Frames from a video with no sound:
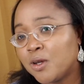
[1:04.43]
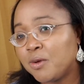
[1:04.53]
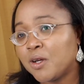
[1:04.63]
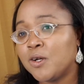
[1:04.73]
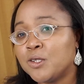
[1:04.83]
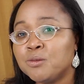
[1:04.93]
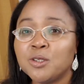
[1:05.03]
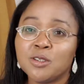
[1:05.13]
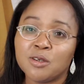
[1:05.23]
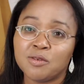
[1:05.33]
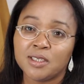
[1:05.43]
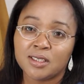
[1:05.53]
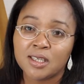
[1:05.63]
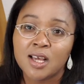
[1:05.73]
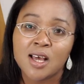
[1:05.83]
way, because most of
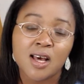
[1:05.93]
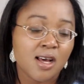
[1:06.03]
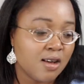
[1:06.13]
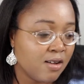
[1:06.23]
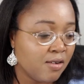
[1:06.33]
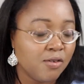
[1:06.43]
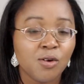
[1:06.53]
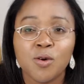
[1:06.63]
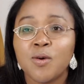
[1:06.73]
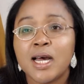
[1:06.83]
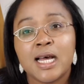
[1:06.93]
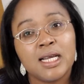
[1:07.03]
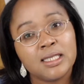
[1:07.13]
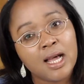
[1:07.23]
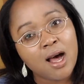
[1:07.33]
his
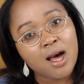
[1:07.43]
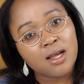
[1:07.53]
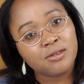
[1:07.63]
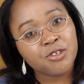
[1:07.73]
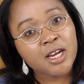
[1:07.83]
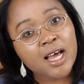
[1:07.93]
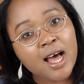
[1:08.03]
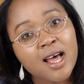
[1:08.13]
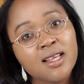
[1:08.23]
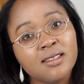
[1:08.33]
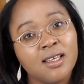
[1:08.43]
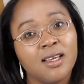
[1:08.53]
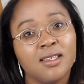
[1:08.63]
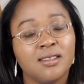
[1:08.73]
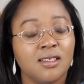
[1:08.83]
followers are traders
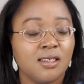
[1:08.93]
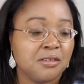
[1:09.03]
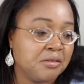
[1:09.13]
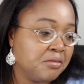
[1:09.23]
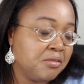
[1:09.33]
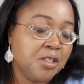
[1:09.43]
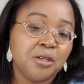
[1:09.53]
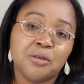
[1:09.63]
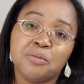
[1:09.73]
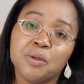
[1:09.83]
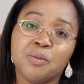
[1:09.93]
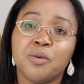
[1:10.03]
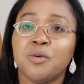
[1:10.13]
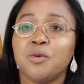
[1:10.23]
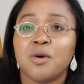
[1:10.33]
and you know,
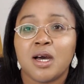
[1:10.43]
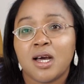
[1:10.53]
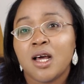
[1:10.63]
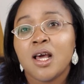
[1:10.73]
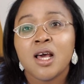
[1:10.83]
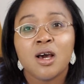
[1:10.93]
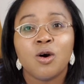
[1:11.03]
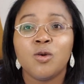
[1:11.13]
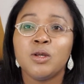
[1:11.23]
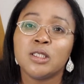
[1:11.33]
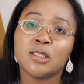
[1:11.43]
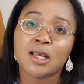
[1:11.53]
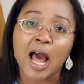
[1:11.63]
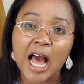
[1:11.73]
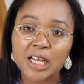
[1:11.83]
people who are always
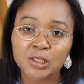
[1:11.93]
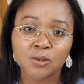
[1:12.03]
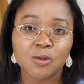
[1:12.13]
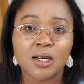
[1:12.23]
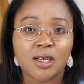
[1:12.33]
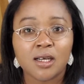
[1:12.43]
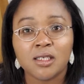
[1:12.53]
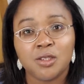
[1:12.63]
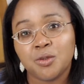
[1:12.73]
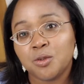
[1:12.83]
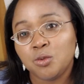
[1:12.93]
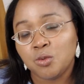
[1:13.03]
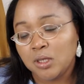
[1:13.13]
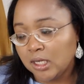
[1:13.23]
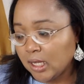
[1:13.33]
casual, you know,
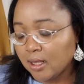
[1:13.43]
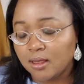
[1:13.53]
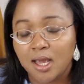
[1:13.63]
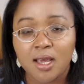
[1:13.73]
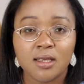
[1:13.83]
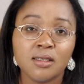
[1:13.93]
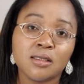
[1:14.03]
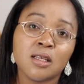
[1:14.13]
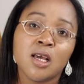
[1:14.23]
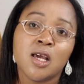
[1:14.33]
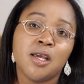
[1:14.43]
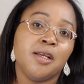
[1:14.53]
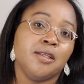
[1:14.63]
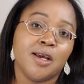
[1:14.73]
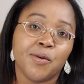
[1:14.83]
doing their things
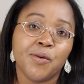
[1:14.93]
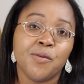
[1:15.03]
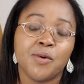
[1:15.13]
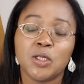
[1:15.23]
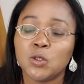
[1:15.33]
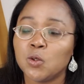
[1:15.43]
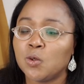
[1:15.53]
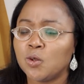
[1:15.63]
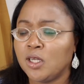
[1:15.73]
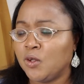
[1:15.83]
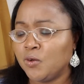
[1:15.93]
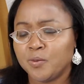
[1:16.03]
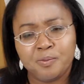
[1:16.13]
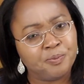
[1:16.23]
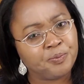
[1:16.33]
in their own way. So you know,